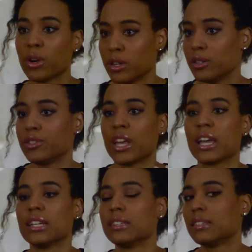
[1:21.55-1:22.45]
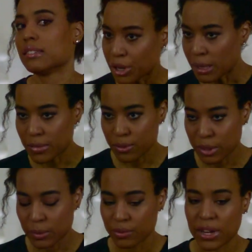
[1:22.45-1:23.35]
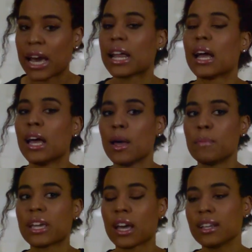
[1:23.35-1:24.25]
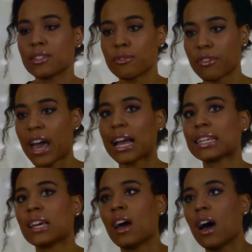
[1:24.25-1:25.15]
understand reams and reams of data. Because of that,